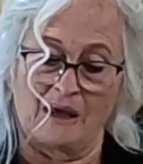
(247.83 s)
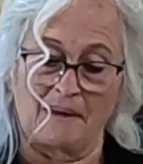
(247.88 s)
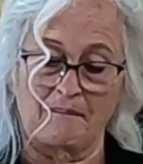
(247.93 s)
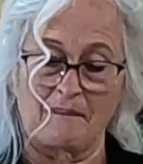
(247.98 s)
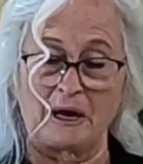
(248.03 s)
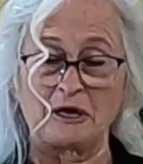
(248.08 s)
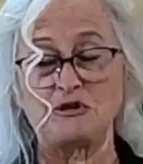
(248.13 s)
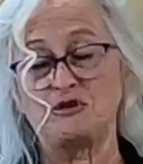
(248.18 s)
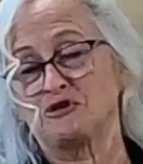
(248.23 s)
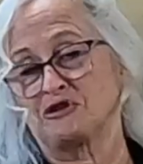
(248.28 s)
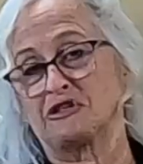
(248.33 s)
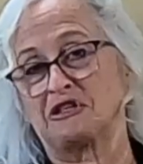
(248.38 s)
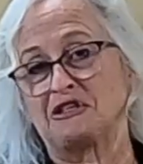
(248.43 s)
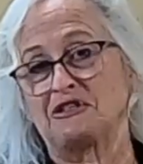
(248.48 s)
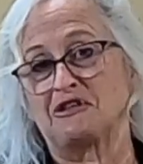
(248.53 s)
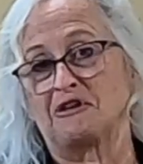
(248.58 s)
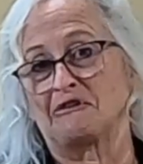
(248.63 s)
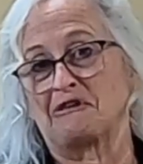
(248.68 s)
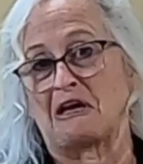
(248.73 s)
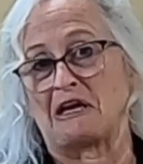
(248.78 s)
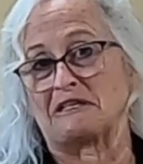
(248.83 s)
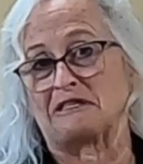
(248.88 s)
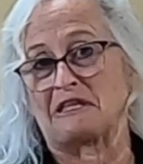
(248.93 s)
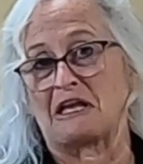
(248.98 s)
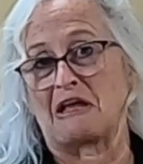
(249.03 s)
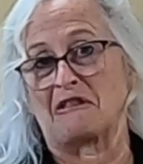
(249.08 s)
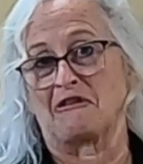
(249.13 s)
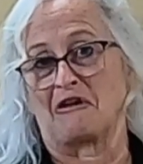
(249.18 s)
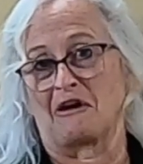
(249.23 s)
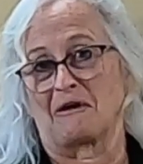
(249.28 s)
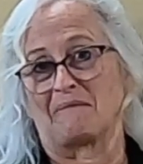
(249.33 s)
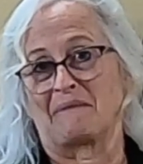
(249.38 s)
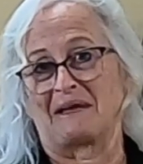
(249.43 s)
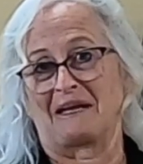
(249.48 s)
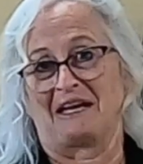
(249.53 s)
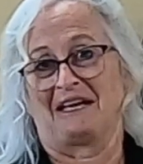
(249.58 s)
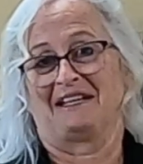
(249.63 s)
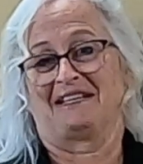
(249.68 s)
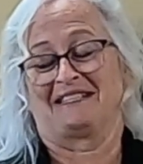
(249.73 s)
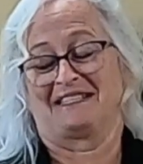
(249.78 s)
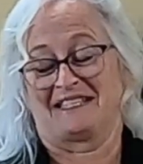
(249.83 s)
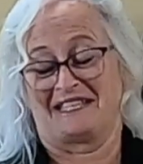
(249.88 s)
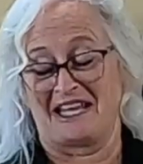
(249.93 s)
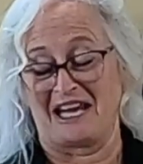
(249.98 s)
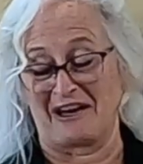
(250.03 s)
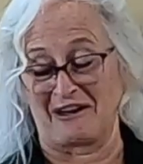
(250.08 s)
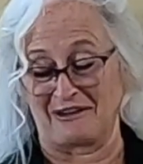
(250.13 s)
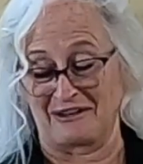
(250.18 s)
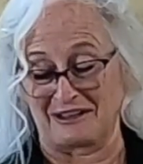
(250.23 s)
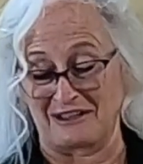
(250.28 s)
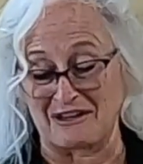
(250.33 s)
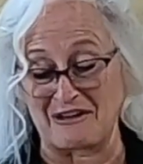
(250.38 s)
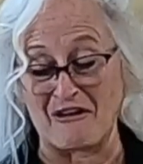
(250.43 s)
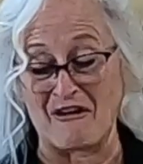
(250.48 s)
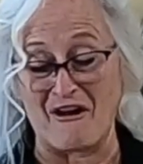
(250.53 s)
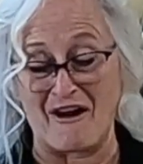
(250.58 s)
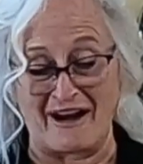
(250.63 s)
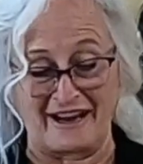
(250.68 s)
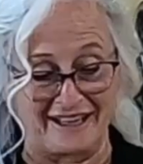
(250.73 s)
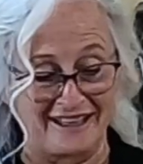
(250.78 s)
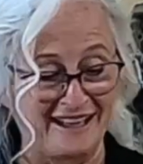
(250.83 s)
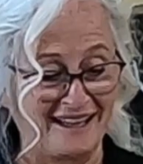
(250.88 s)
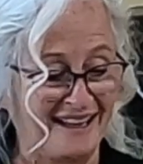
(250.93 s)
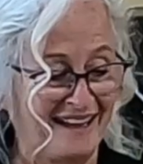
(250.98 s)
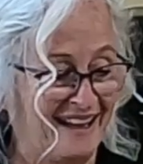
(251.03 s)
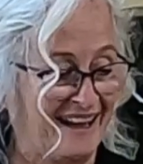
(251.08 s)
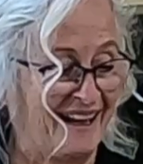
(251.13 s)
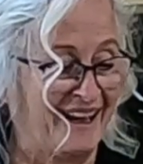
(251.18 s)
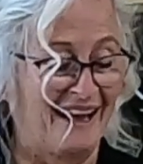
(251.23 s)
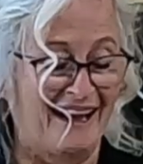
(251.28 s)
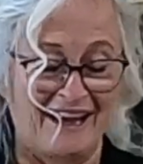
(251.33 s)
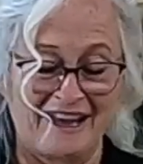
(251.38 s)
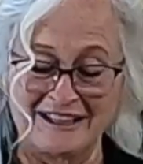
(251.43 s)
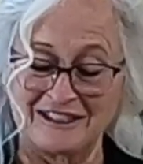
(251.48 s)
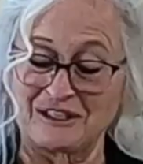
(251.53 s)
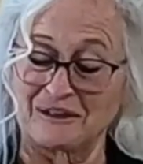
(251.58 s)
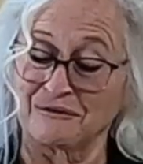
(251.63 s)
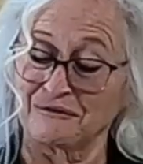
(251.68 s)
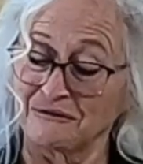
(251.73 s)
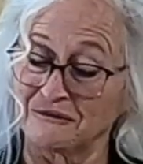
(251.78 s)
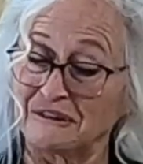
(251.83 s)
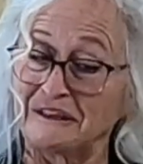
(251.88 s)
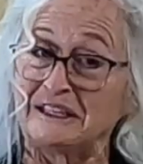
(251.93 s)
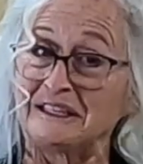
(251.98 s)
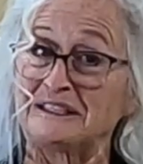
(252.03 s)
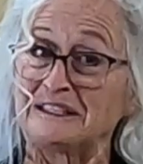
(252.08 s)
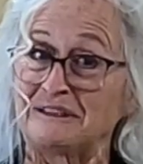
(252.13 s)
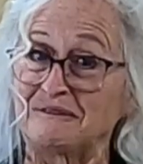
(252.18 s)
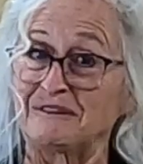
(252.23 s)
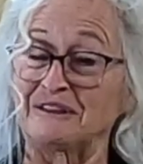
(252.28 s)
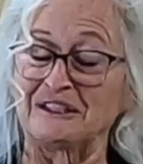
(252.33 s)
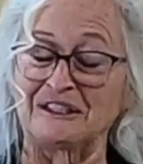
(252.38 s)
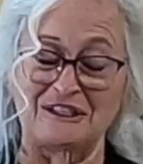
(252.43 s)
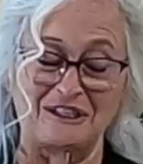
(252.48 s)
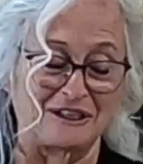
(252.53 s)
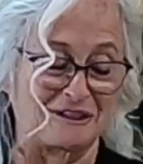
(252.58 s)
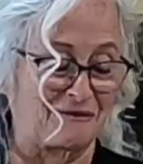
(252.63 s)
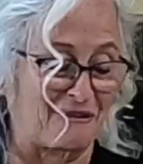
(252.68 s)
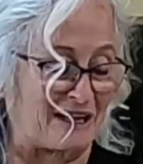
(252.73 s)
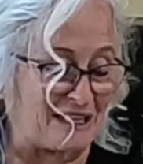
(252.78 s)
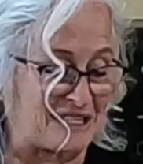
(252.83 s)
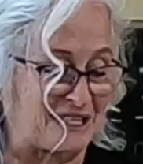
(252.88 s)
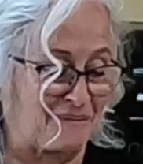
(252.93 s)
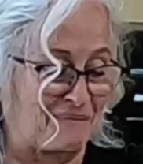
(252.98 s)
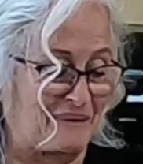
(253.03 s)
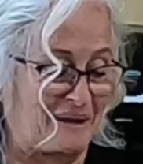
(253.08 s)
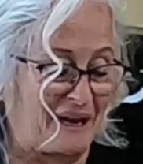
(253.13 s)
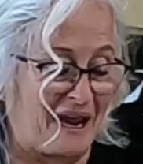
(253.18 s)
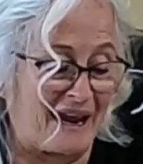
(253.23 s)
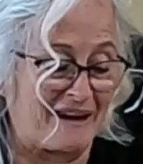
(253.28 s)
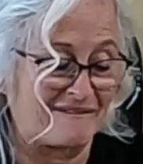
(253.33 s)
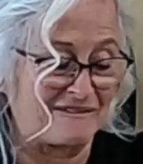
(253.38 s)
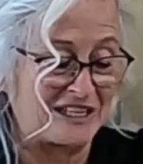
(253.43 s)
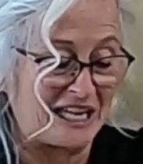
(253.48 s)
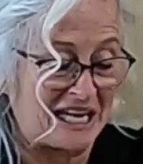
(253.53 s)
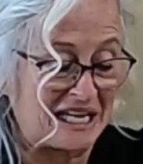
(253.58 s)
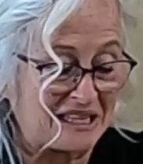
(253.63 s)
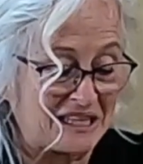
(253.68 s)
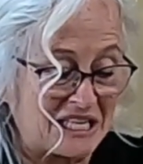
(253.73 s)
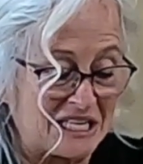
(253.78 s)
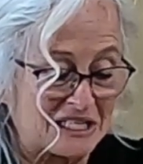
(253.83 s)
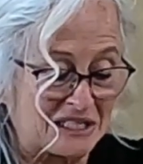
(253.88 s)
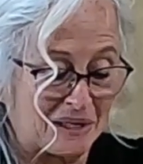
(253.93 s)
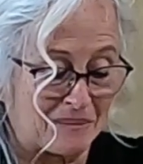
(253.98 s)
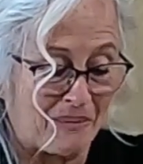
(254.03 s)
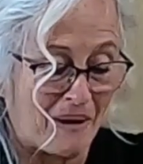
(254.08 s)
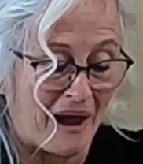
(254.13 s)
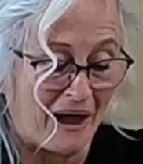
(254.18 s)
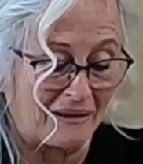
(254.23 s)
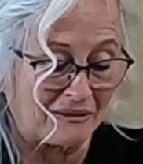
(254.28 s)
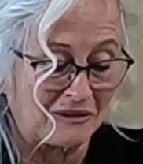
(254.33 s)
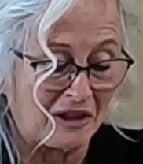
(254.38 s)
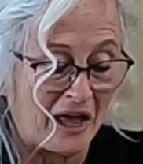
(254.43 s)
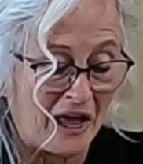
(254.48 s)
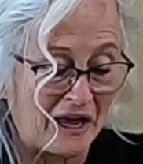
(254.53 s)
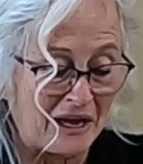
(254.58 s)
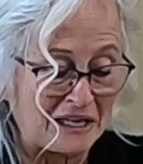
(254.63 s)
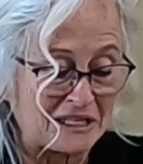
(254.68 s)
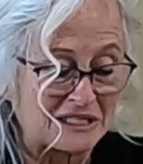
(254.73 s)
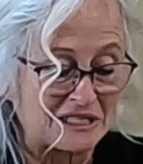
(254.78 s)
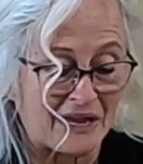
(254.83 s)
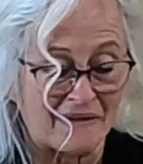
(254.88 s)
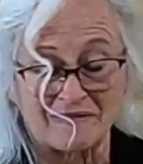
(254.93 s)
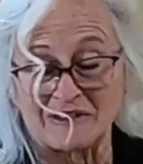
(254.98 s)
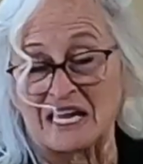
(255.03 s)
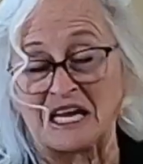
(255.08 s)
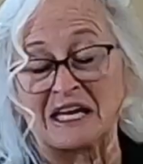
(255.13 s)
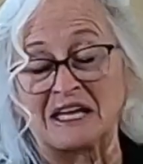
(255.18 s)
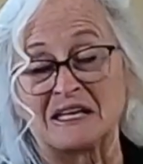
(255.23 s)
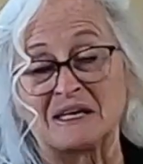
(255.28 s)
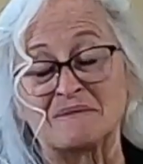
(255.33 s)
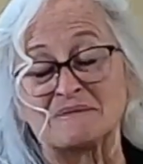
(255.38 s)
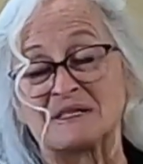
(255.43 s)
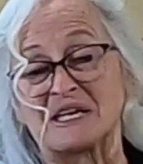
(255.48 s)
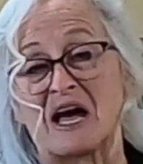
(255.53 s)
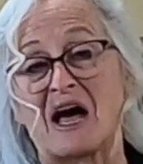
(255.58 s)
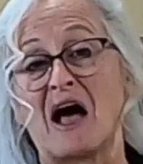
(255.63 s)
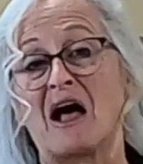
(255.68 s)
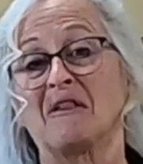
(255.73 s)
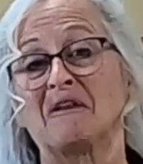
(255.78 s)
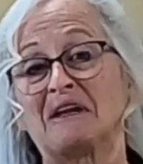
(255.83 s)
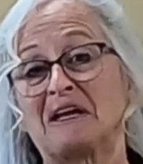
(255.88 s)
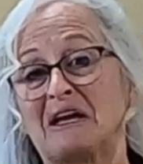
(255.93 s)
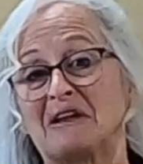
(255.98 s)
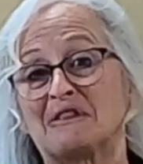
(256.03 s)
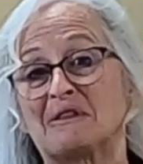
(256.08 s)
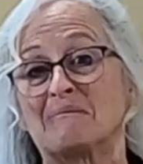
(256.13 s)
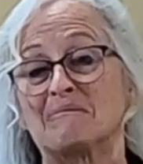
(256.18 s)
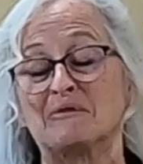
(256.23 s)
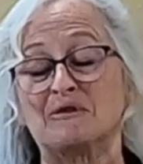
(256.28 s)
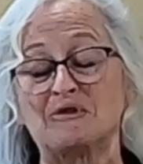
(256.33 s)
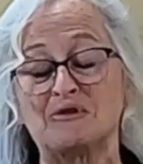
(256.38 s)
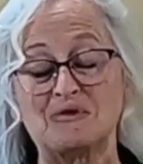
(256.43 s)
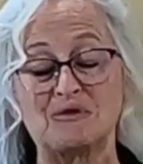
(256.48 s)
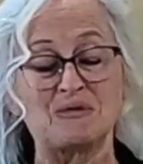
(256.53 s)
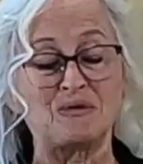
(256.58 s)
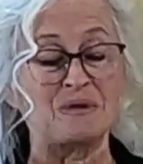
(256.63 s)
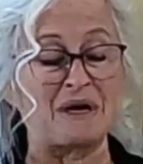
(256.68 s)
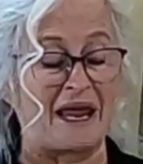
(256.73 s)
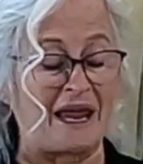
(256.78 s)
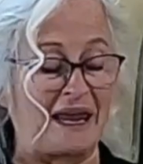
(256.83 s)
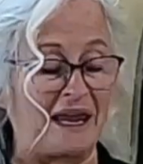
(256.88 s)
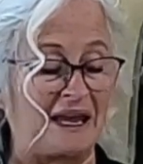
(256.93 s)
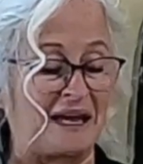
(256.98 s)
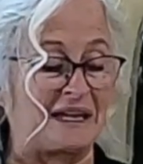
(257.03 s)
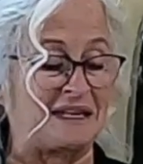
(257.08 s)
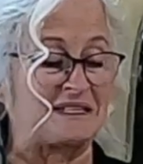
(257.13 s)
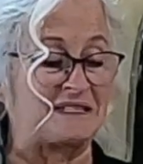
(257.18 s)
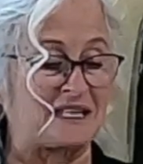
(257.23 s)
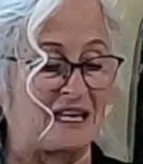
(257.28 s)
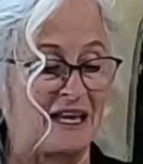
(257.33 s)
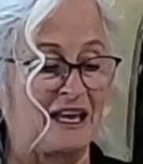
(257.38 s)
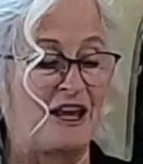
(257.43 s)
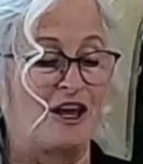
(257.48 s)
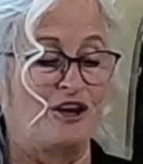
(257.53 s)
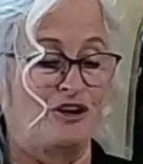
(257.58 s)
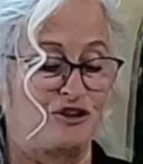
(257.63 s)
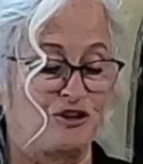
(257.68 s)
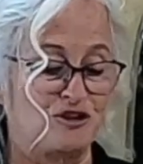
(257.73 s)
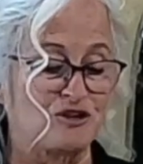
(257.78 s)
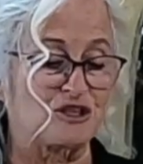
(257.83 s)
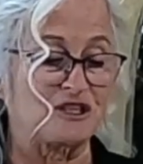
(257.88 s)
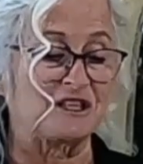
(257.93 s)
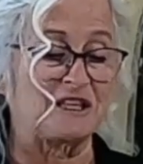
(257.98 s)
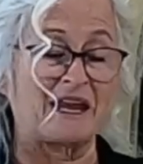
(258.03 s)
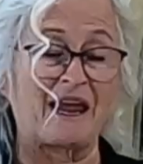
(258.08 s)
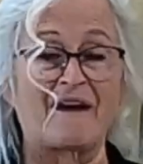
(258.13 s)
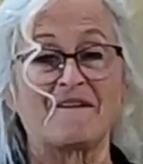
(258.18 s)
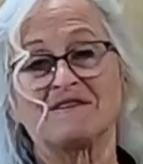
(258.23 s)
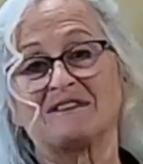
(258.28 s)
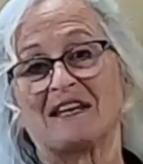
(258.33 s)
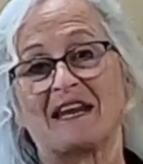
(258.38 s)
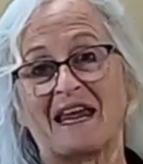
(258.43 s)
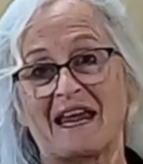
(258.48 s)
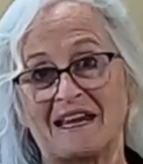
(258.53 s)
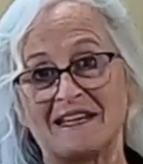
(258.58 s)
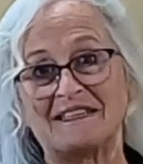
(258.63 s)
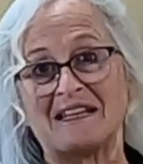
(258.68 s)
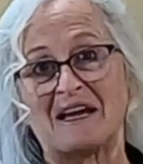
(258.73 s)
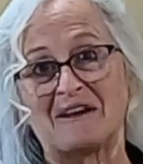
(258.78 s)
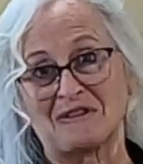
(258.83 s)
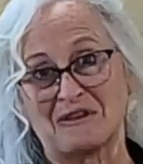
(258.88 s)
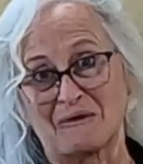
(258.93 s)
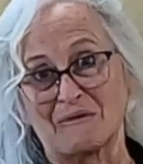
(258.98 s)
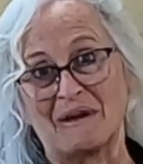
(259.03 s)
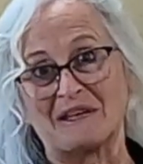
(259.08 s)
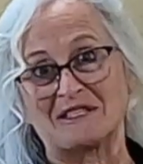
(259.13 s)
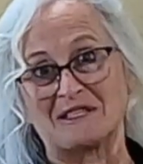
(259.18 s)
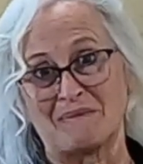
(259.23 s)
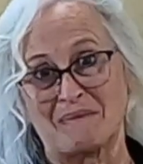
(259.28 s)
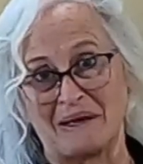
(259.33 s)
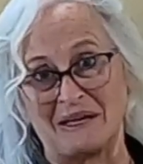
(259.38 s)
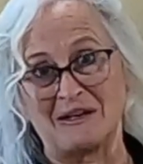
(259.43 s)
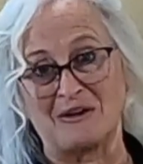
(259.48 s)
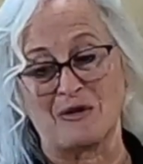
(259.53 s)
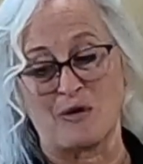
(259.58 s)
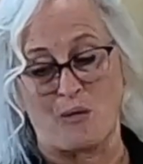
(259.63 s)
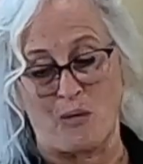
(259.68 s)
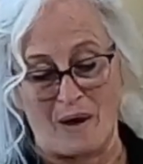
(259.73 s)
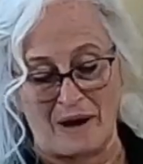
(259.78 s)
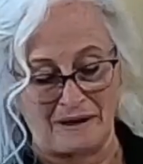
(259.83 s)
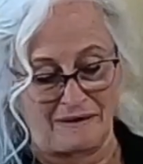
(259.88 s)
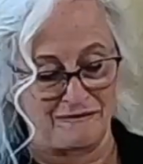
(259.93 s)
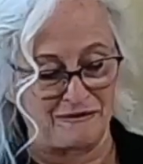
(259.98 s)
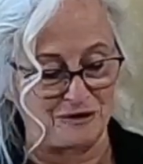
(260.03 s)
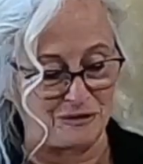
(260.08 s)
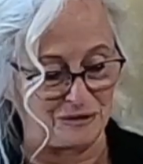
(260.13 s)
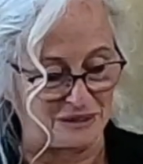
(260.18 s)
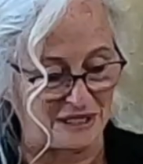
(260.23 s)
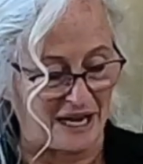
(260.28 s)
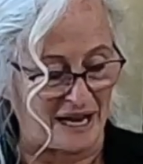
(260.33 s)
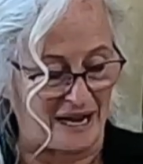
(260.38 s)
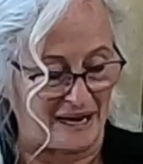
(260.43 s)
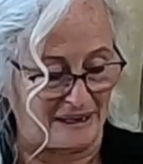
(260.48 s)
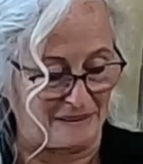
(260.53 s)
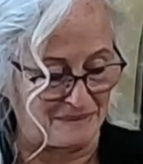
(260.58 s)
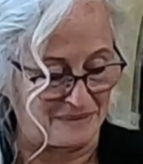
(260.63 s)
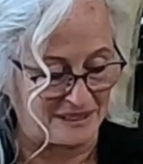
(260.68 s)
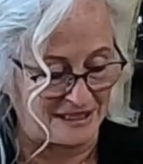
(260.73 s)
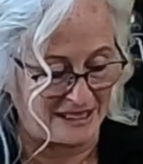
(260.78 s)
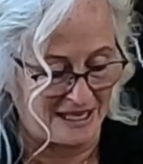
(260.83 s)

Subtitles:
Mine usually don't last that long because they're gone. It's a really, really good recipe. I take these to potlucks. I've taken them to Howling at the Moon, and usually have to hand out the recipe quite a few times.